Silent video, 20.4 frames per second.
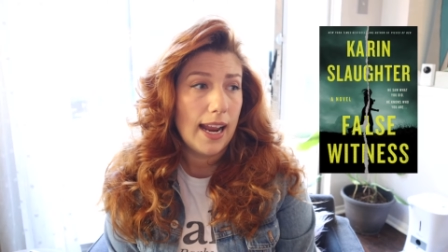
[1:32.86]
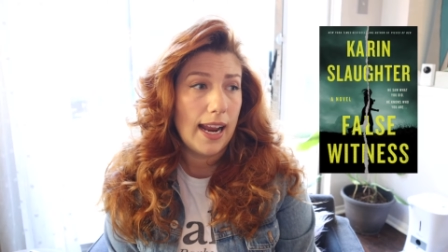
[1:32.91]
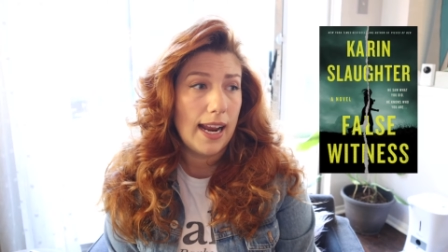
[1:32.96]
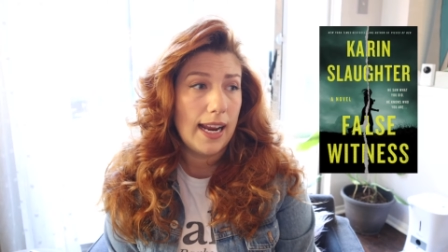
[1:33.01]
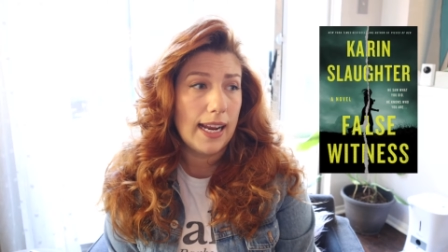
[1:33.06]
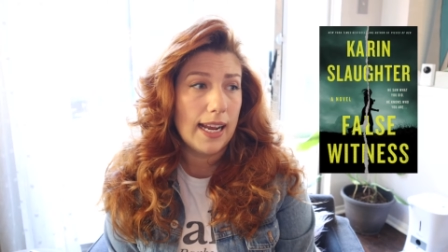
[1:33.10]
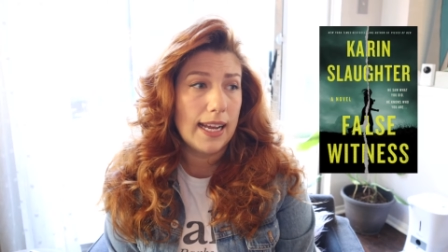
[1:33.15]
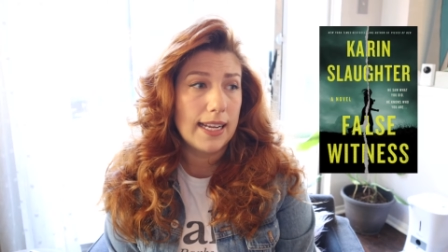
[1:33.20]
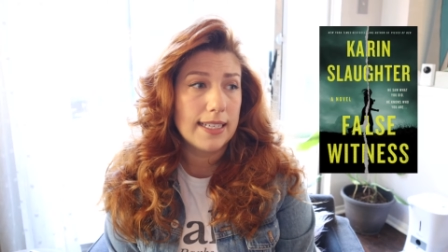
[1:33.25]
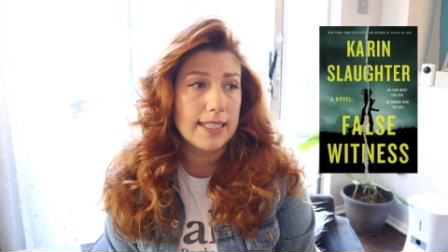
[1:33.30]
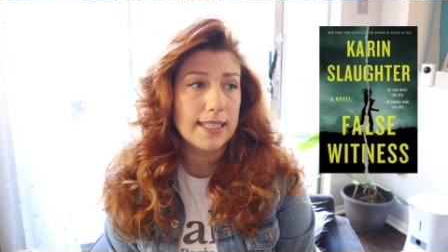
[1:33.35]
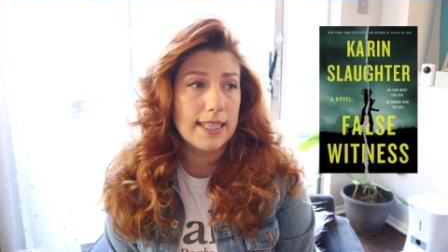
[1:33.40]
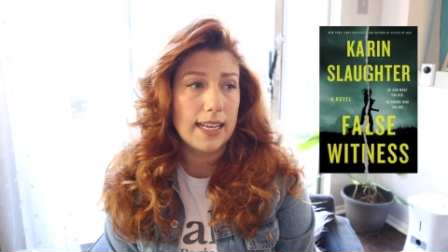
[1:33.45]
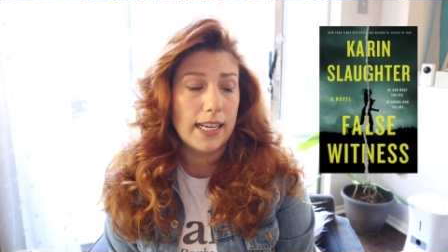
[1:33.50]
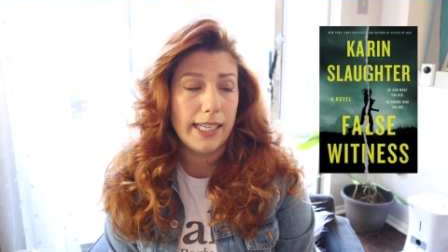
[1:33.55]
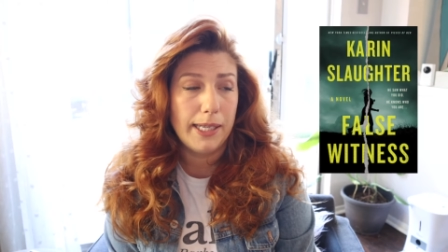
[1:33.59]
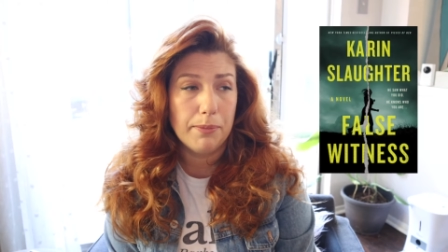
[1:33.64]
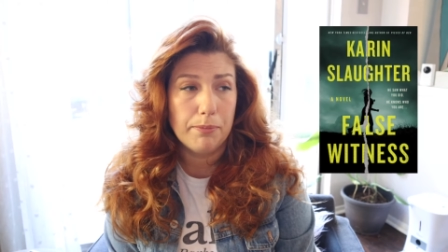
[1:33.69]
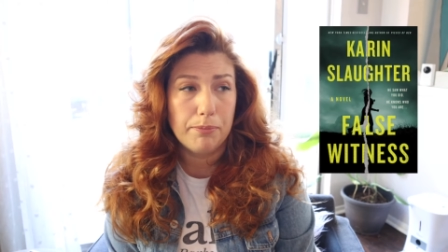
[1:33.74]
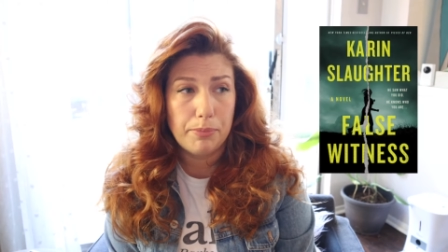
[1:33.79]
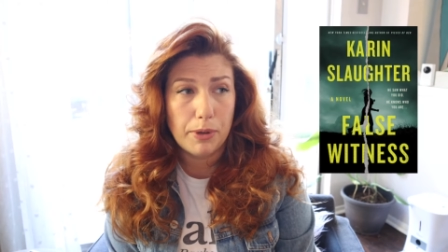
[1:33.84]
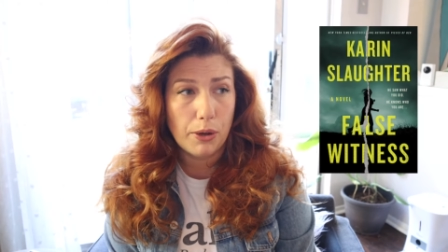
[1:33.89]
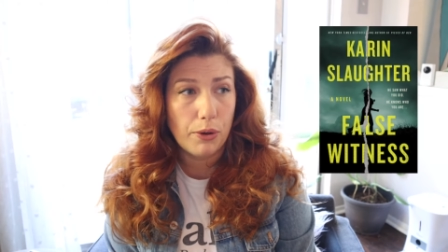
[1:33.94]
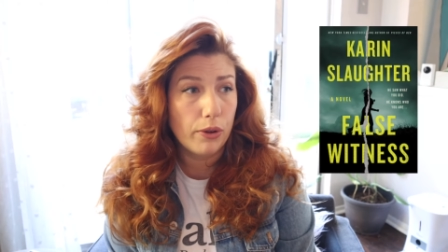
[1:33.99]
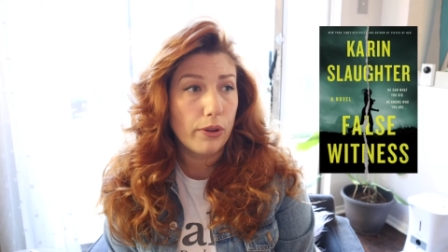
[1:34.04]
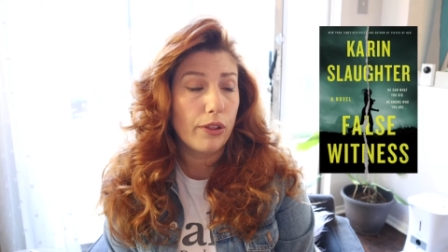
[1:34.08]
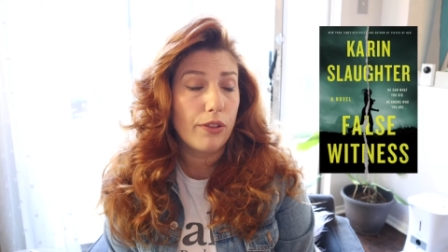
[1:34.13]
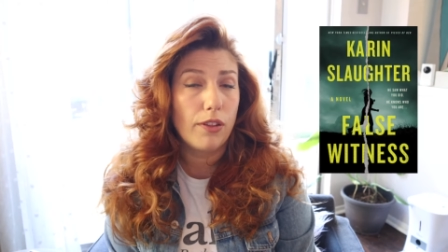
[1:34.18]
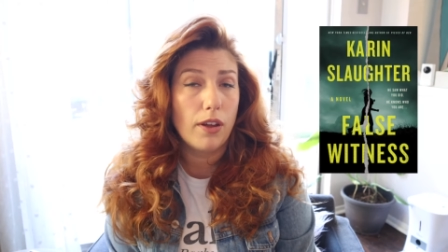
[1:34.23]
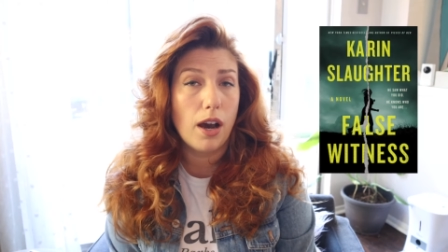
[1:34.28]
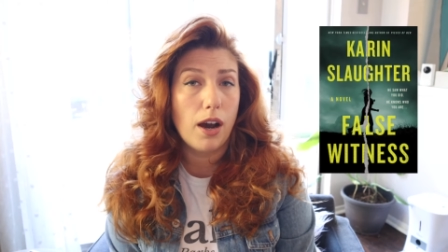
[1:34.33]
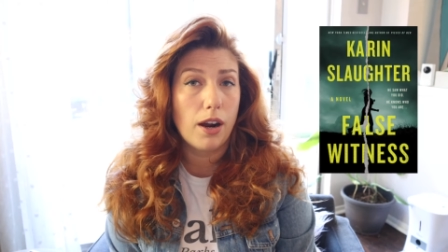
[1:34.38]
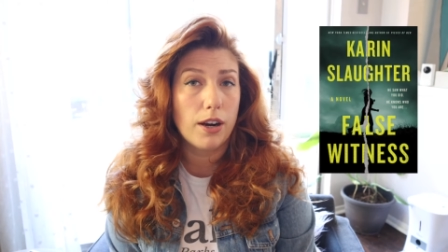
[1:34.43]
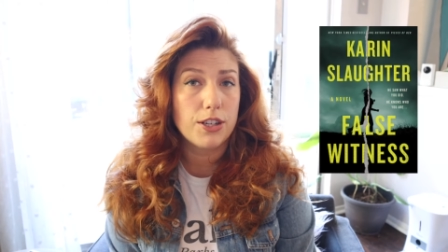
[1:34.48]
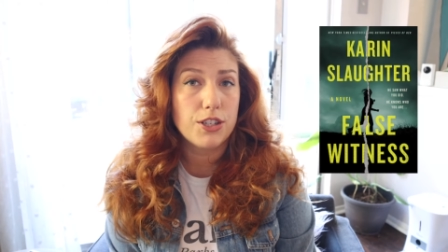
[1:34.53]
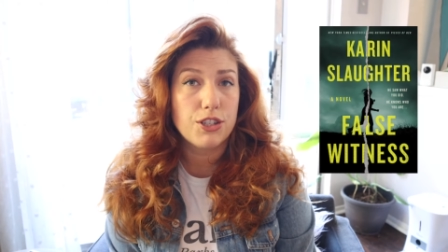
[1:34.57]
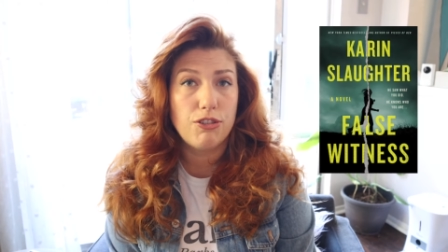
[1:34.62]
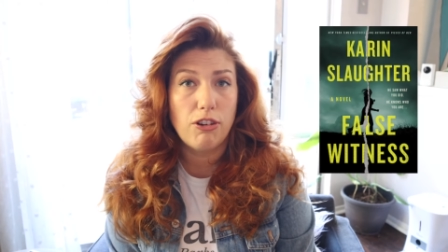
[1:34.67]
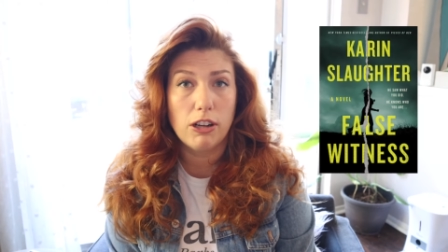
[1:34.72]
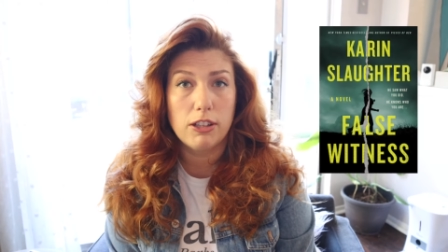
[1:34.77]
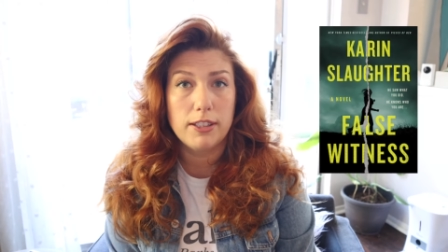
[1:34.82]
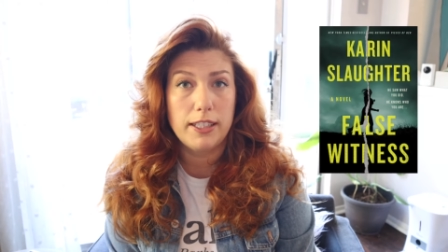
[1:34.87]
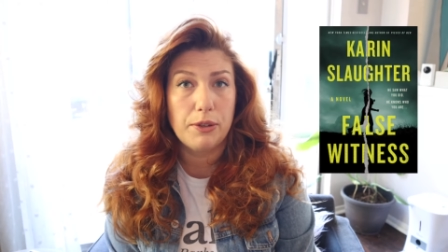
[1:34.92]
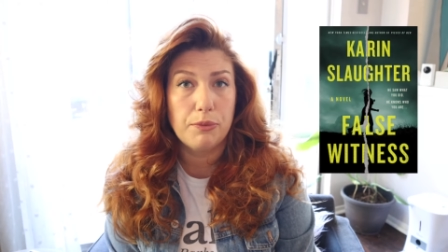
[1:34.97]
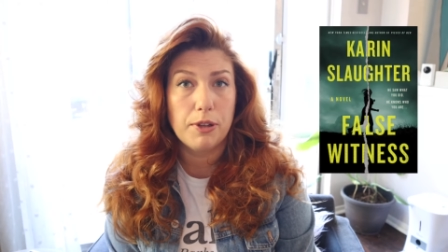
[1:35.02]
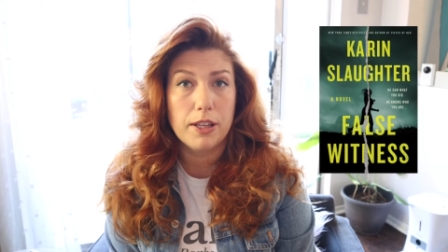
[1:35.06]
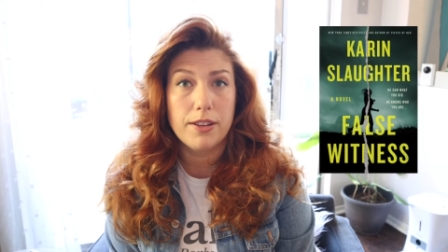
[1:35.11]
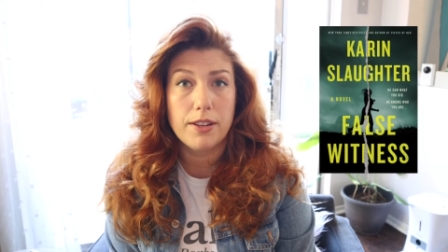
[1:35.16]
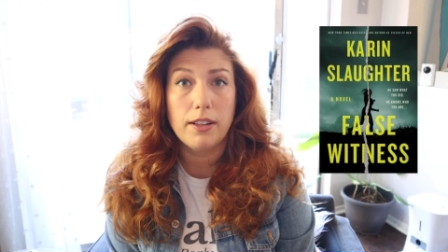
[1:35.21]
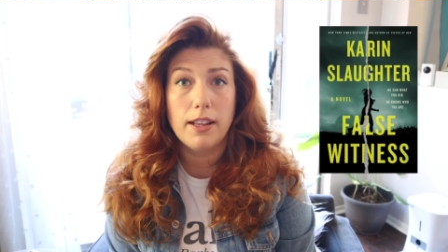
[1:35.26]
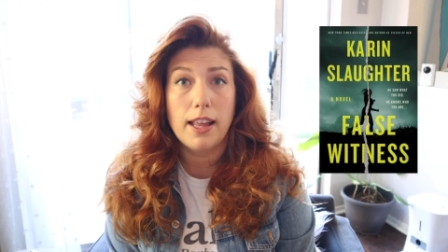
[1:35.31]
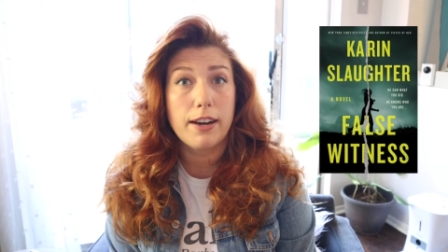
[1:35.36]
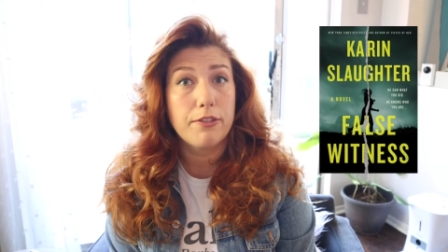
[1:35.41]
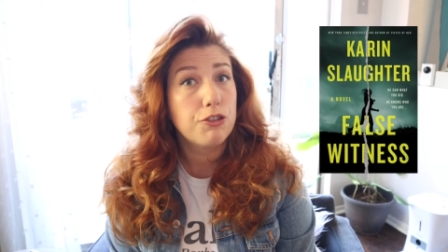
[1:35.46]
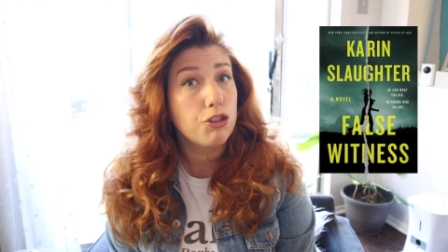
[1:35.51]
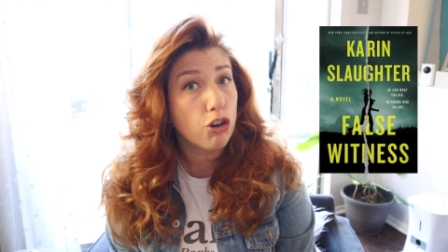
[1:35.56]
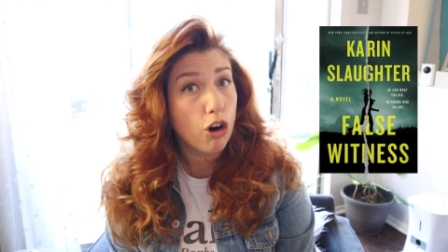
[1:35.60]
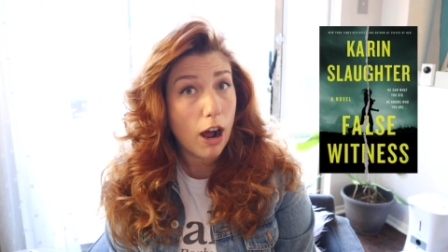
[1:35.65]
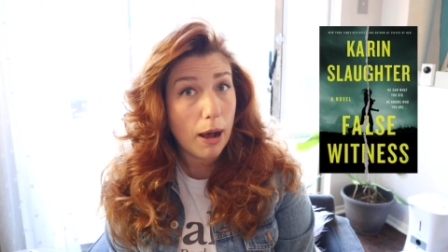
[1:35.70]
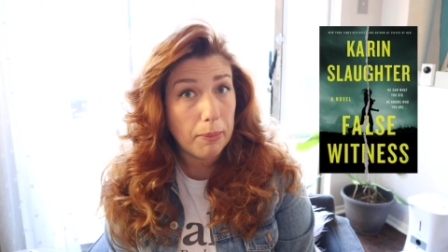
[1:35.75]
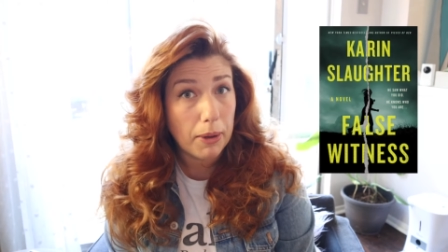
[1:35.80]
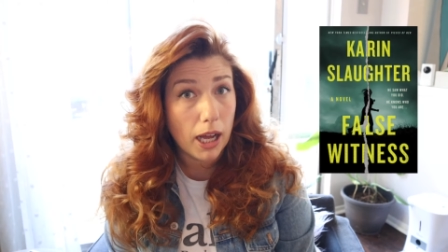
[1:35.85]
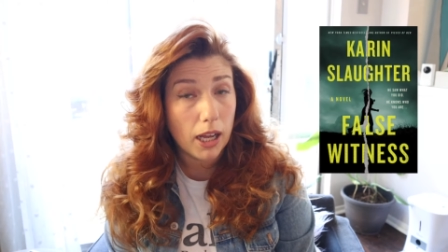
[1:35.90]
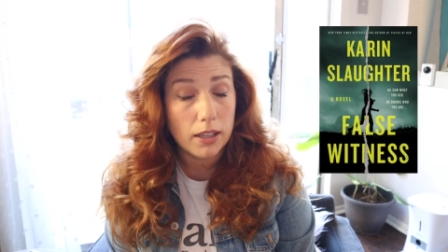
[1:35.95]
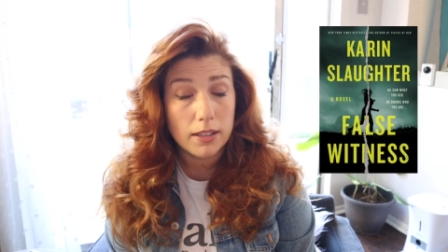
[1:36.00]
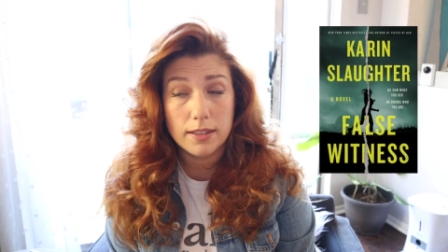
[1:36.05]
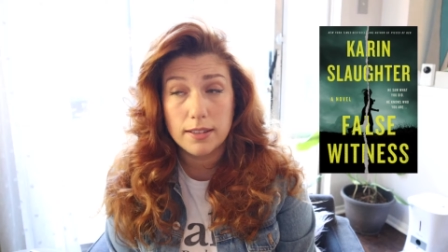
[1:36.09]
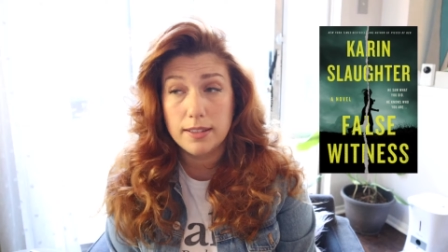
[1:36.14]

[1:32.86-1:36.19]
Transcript: And they both are struggling with a lot of trauma.